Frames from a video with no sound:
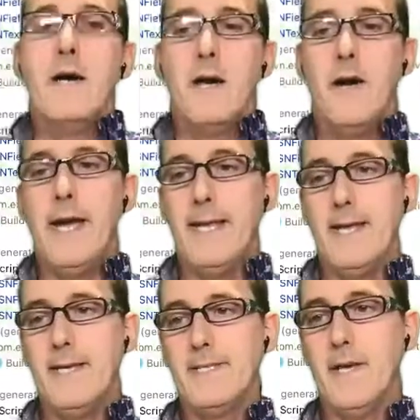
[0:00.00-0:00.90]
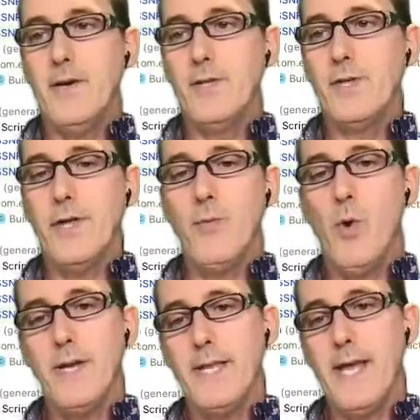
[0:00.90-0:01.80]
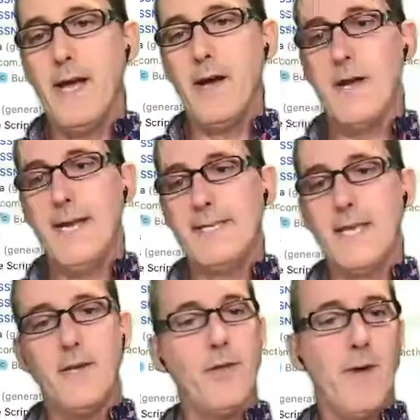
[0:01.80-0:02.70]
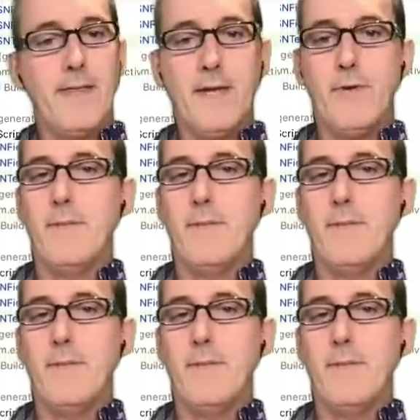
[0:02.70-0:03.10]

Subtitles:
All right, so there's only a 1 in there, and it's going to do the right thing with the